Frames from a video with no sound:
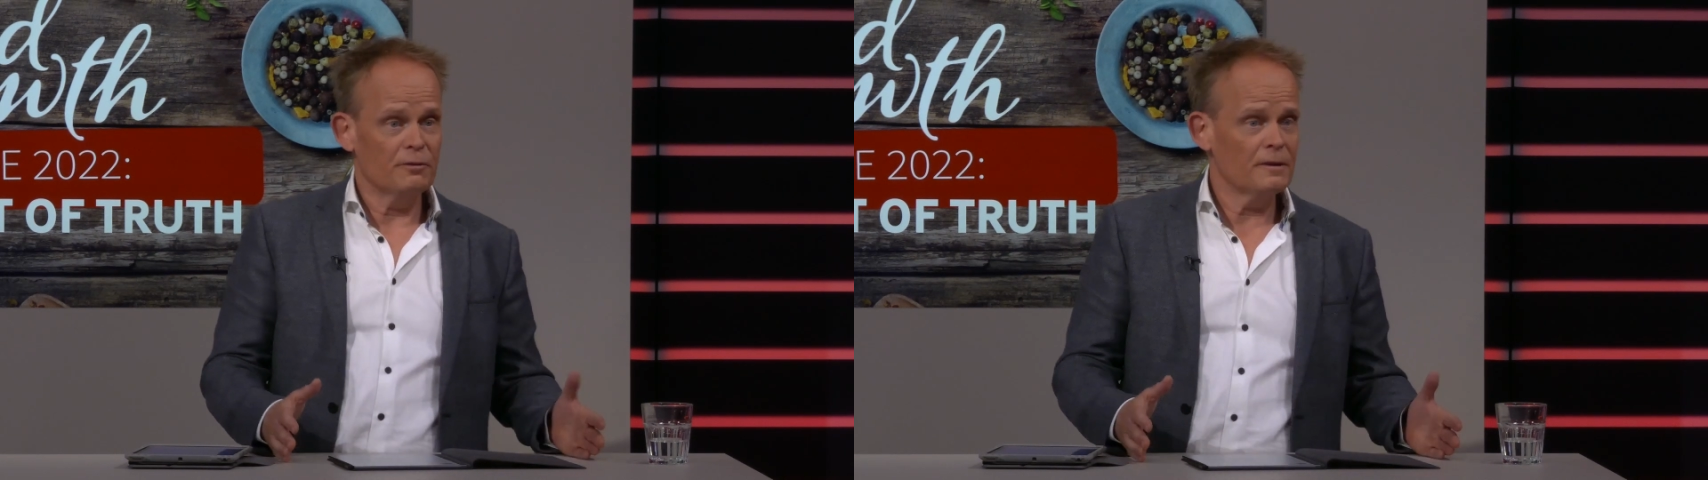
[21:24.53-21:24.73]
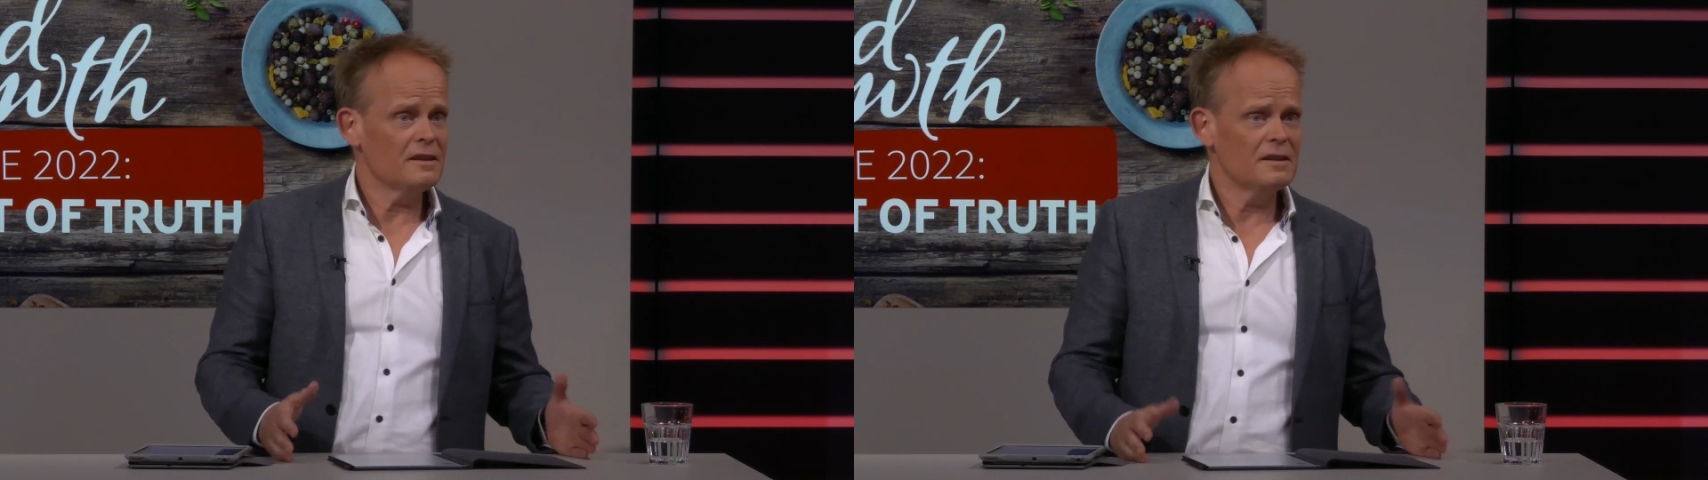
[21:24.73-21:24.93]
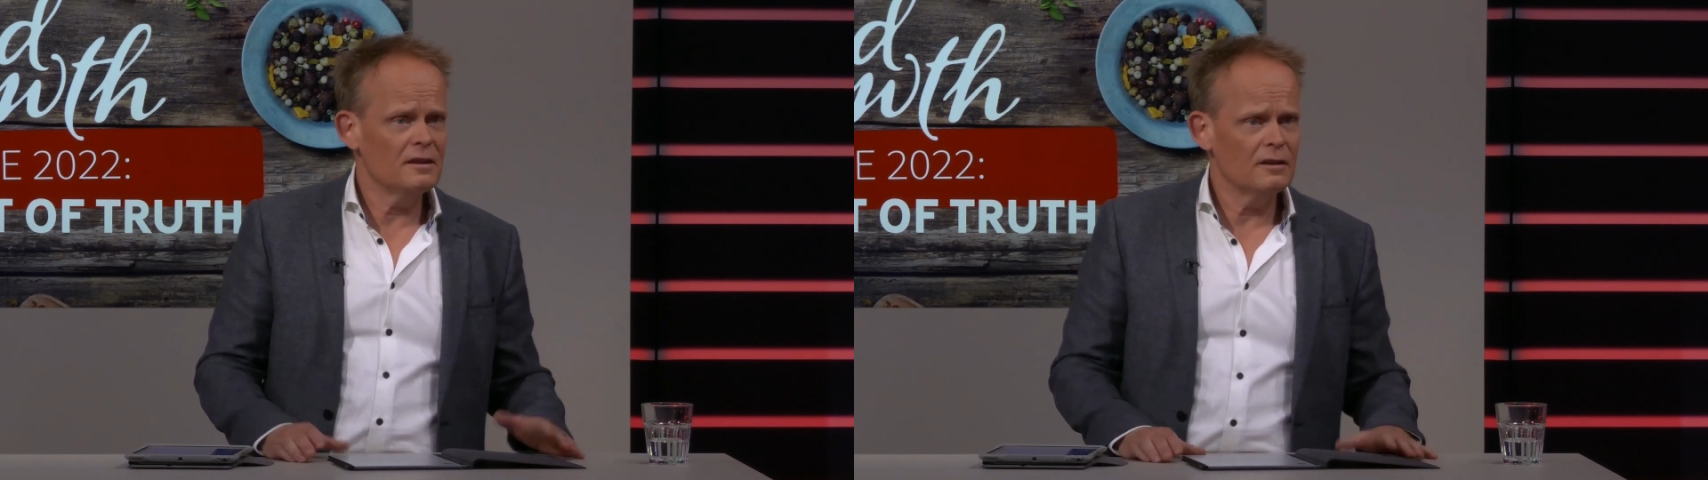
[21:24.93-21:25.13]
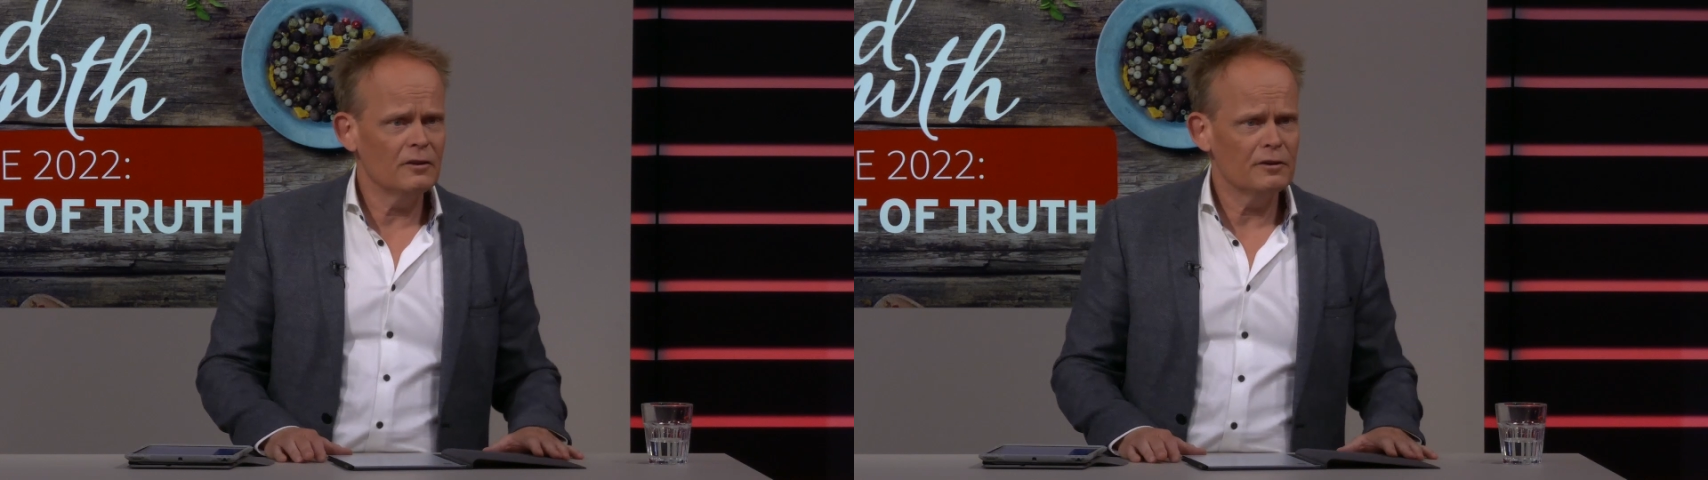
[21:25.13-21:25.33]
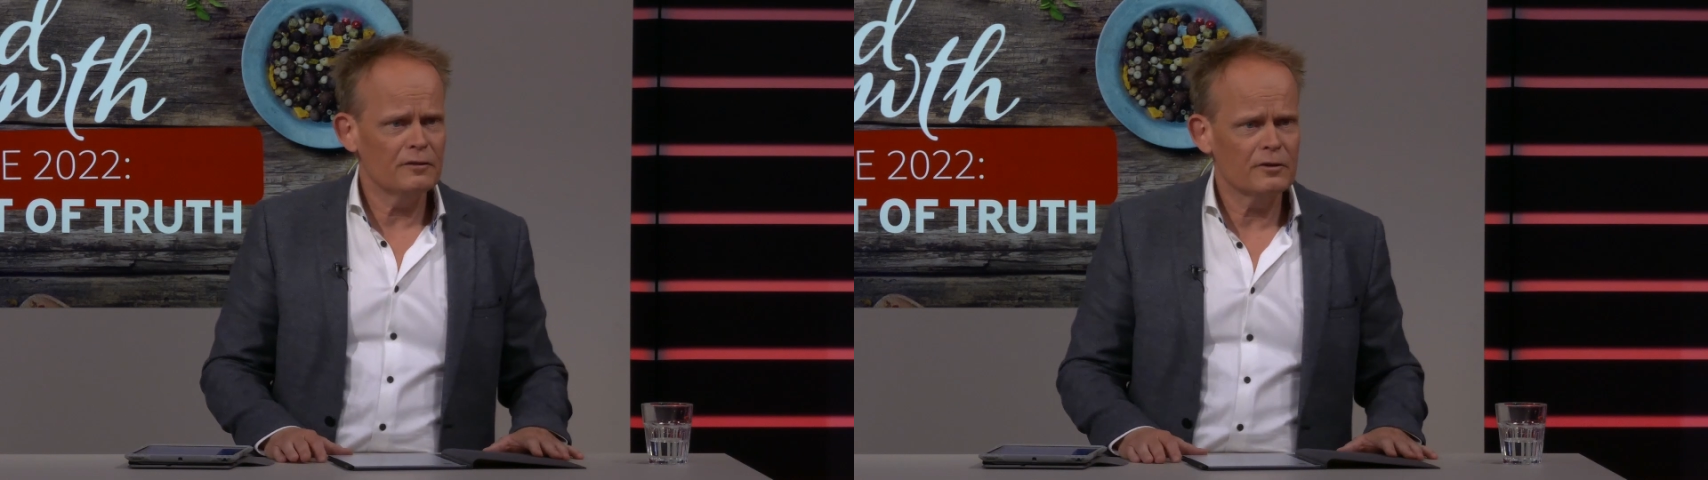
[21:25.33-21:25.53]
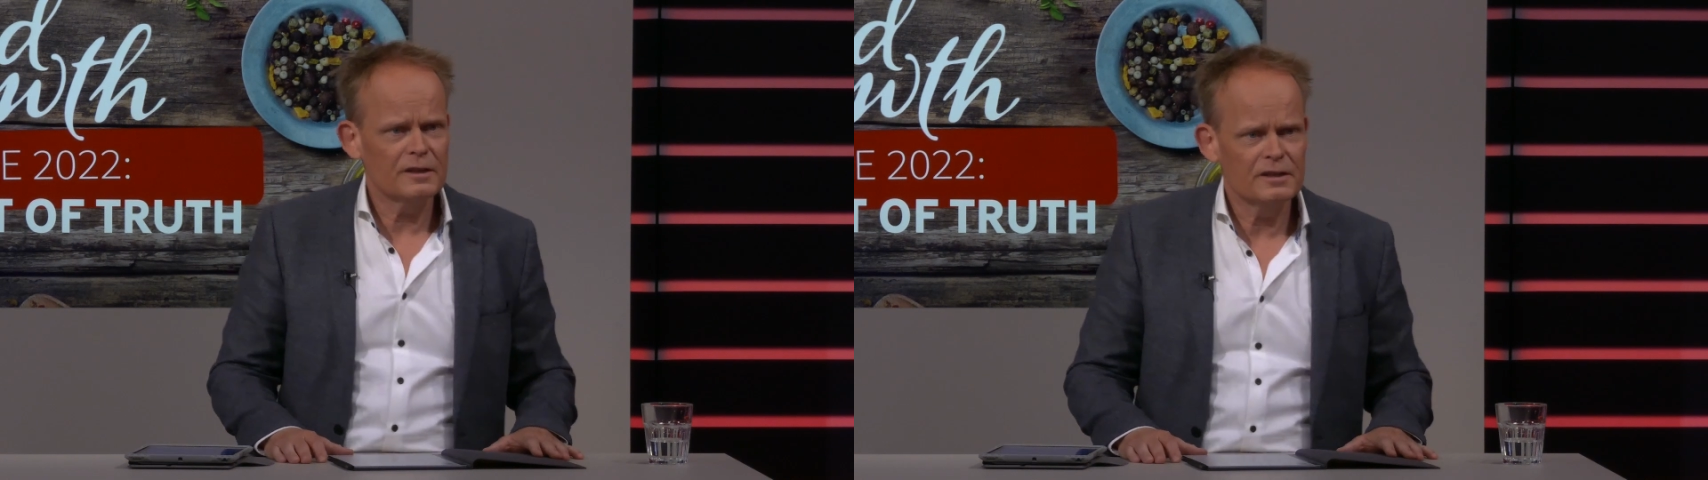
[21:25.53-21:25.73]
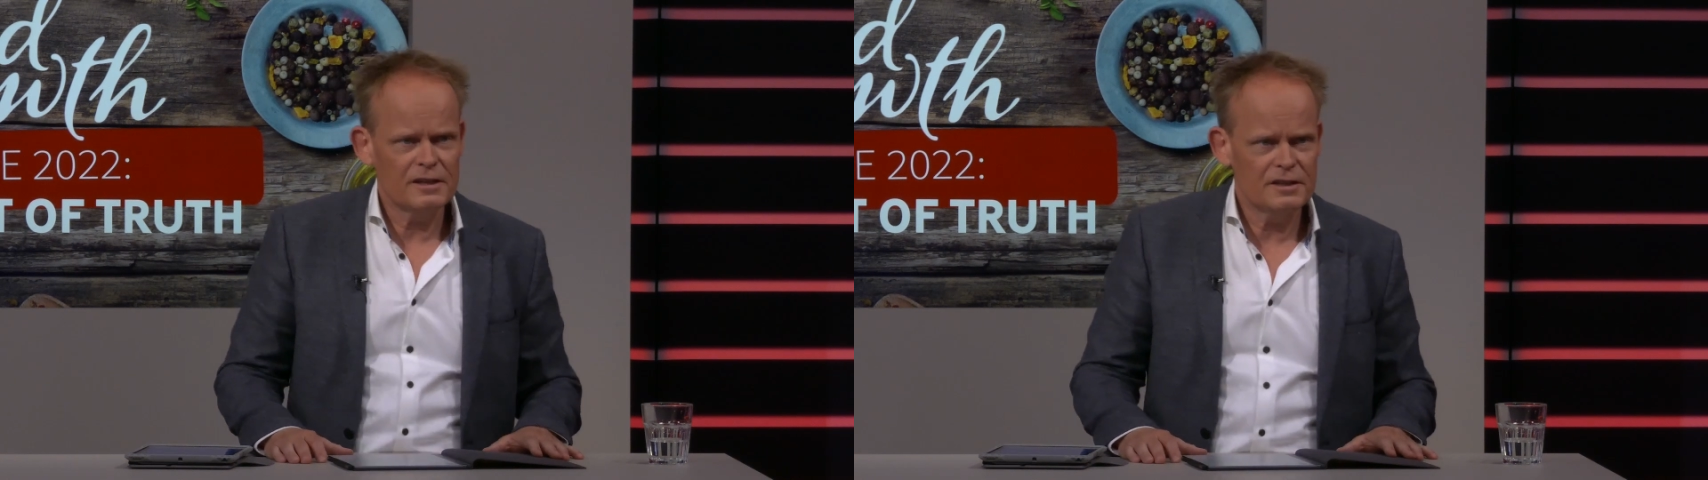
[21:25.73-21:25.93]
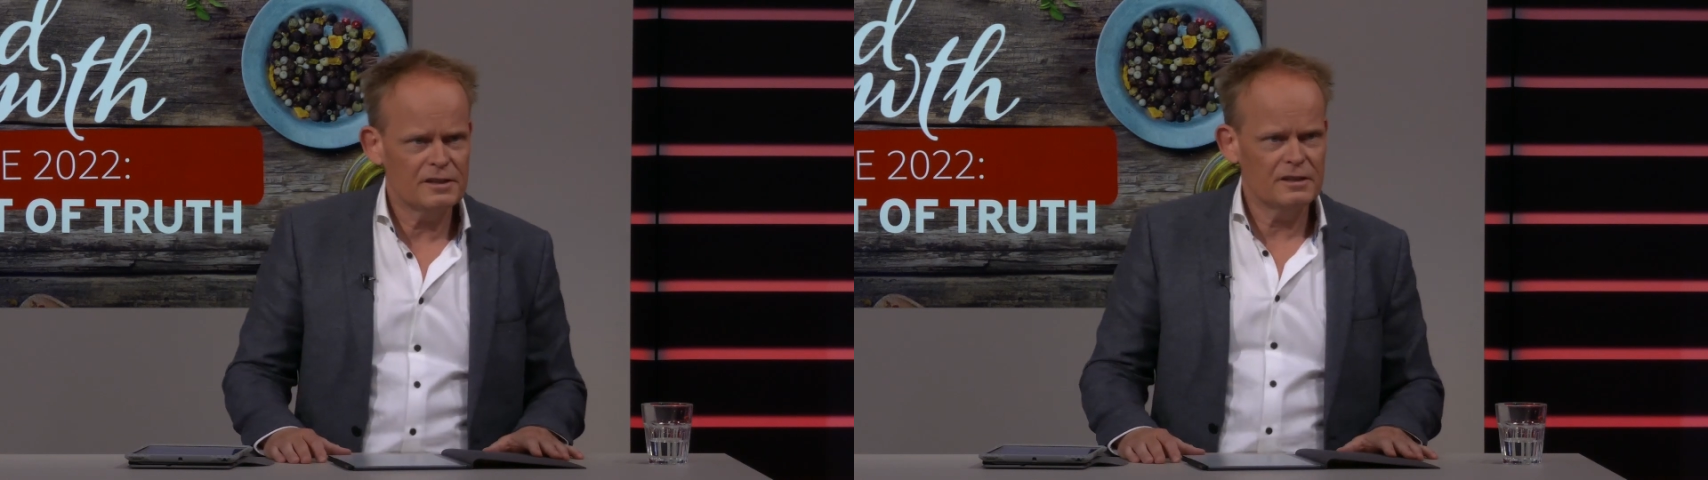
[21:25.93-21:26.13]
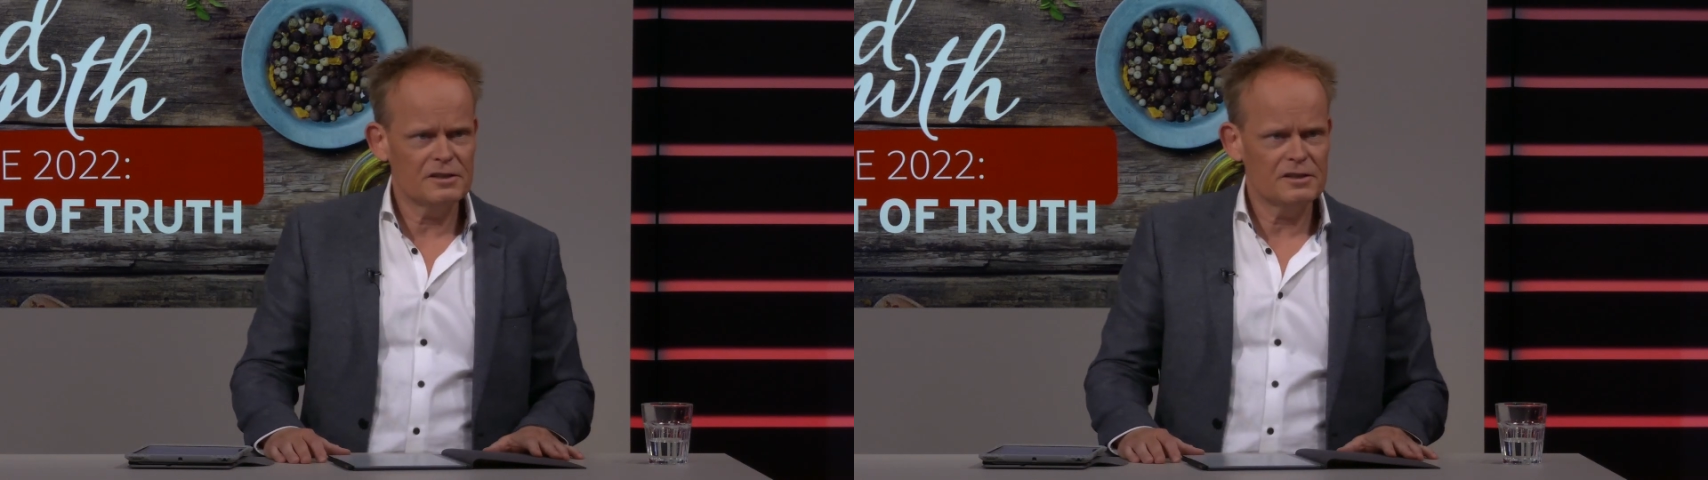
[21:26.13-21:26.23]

within a lot of organizations